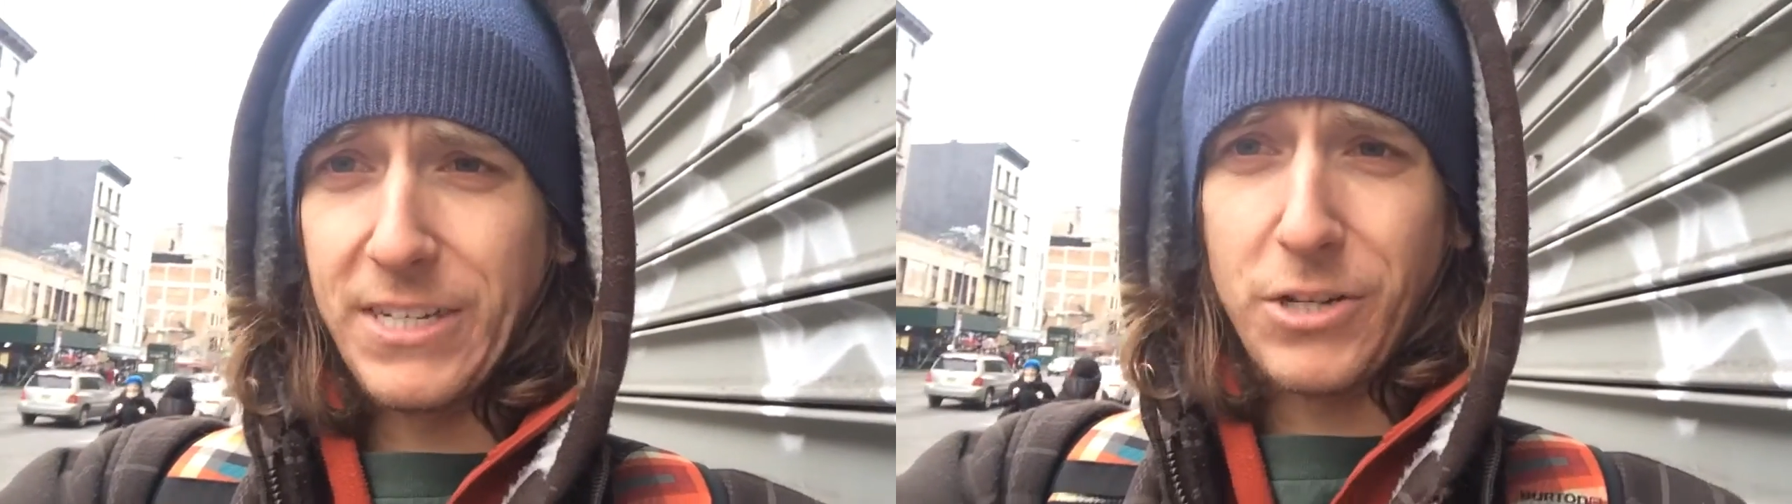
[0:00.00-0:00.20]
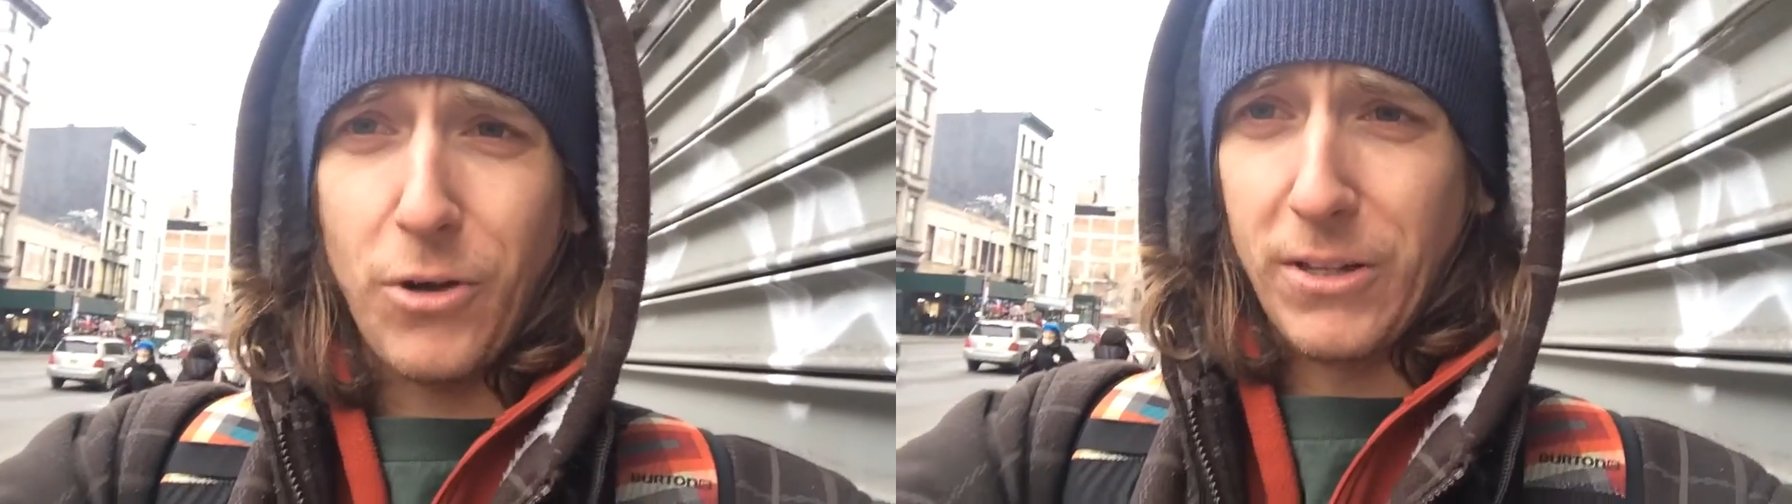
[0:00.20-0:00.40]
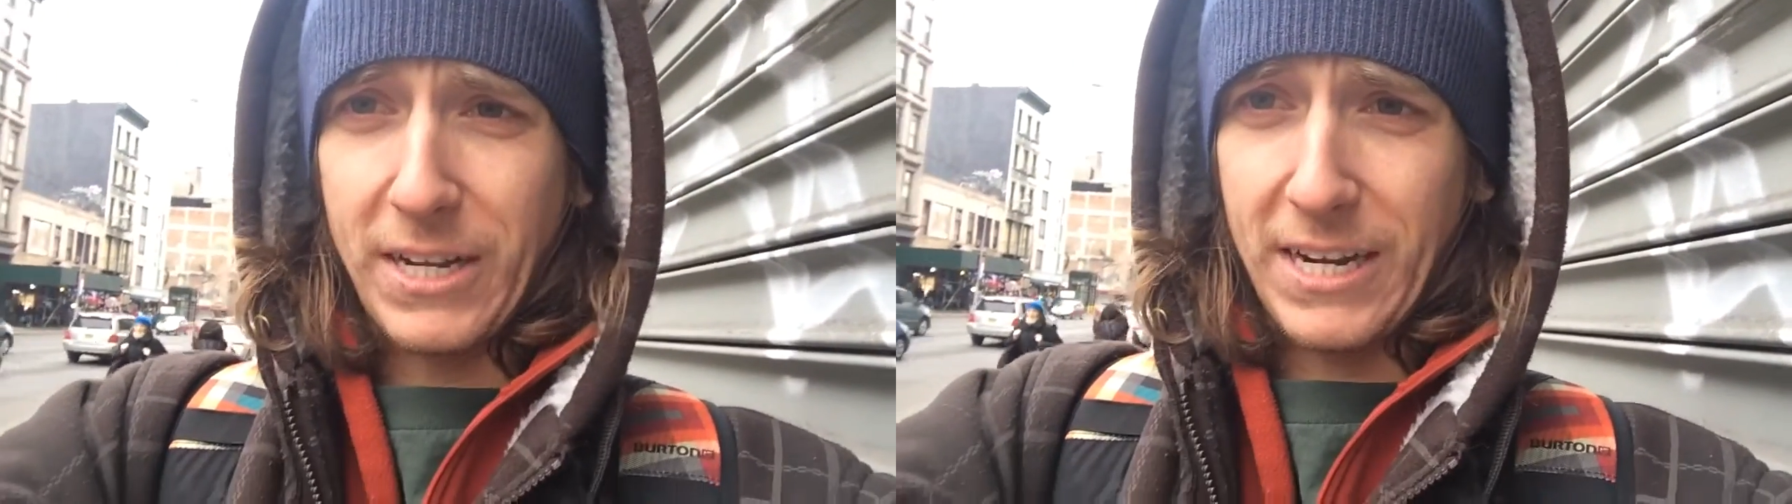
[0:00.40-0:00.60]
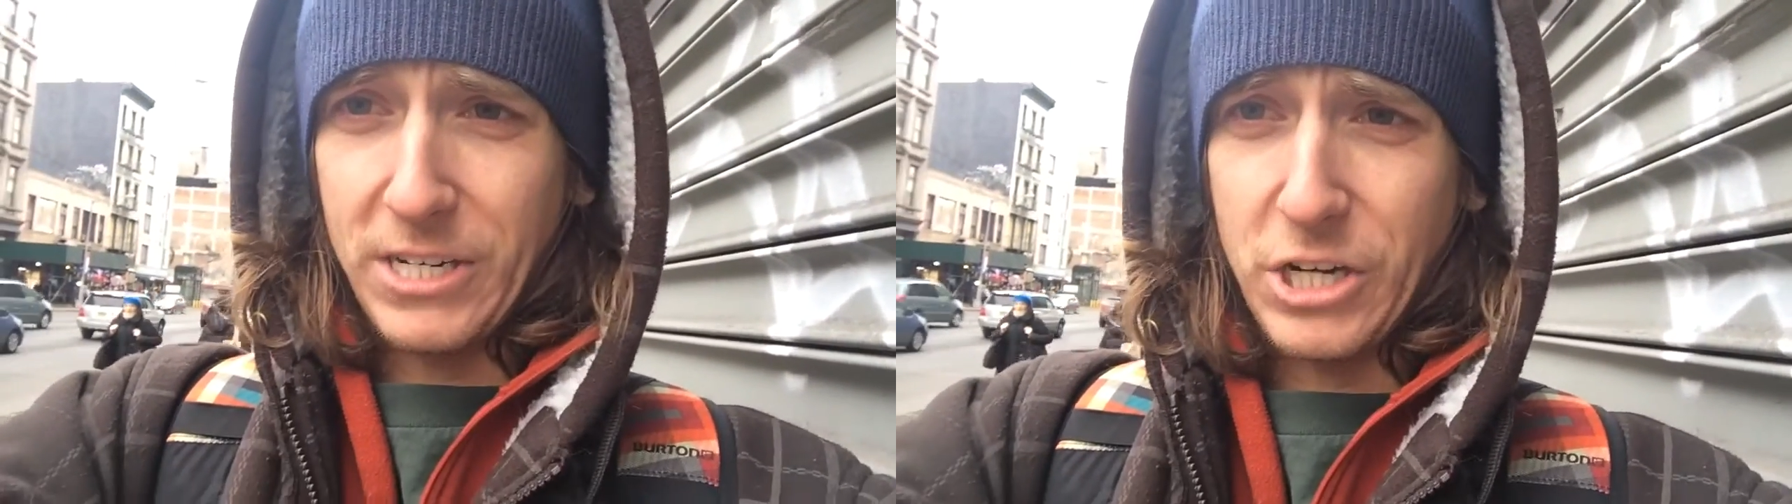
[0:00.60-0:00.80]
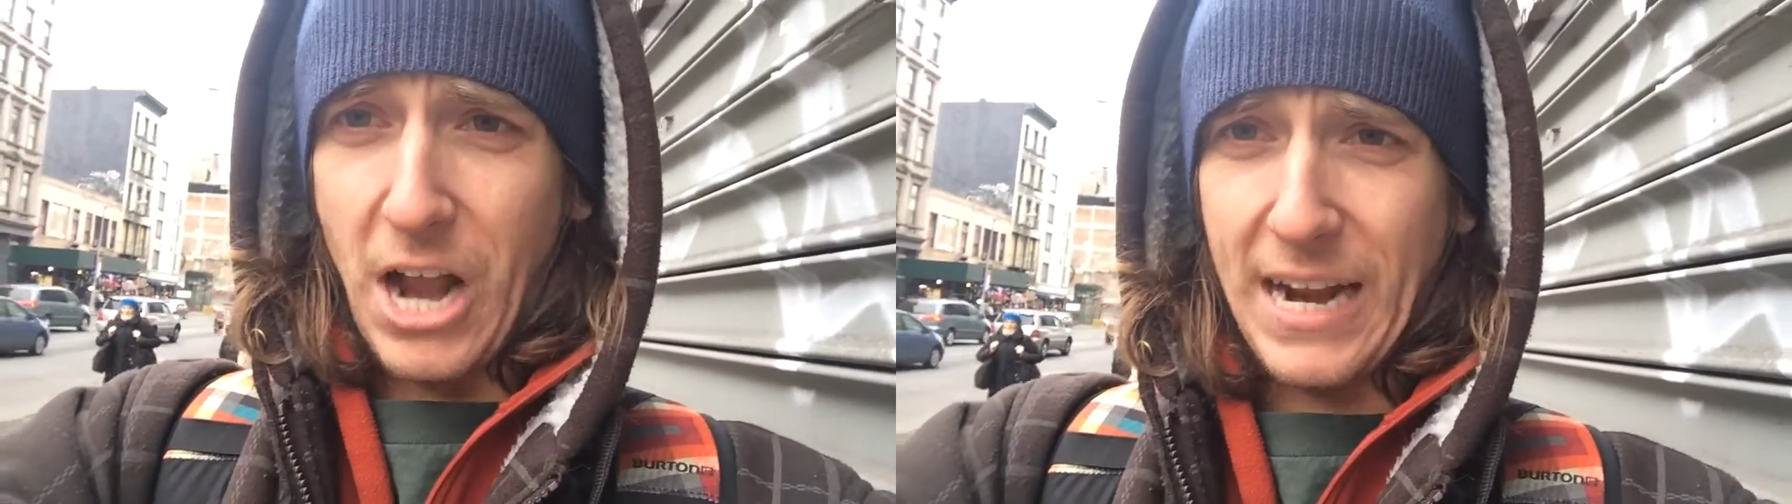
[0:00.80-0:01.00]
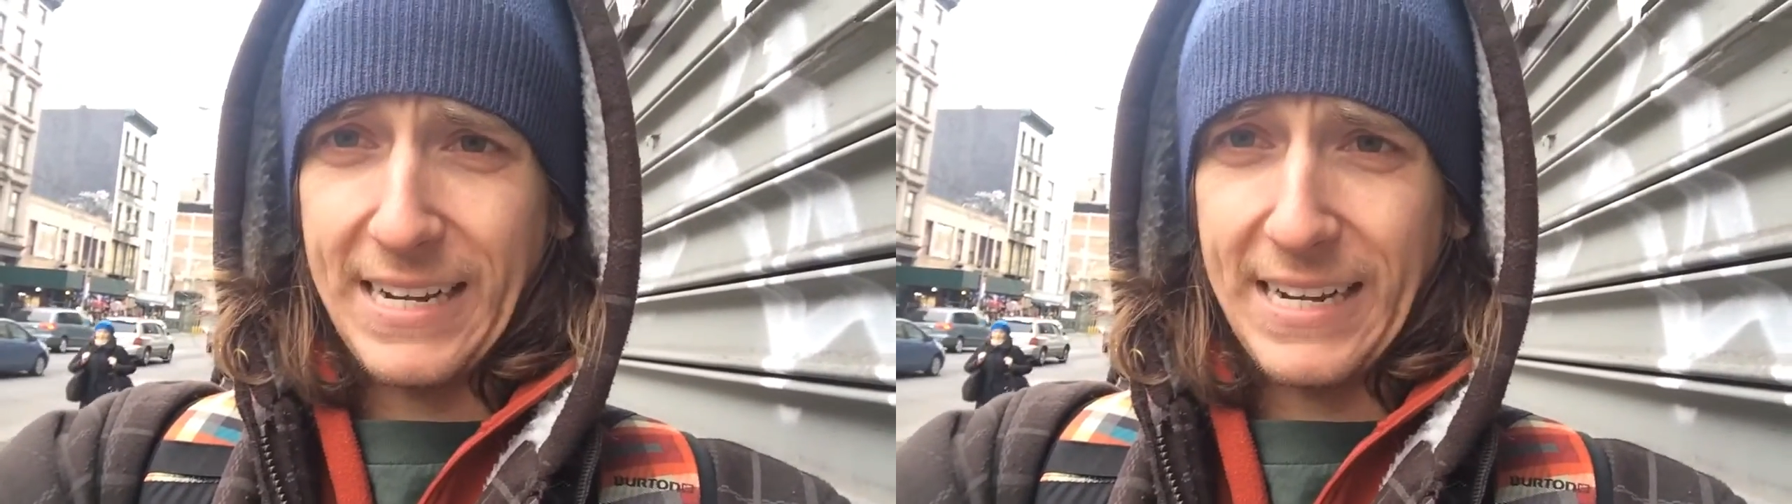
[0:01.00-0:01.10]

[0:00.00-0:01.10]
It's only going to attract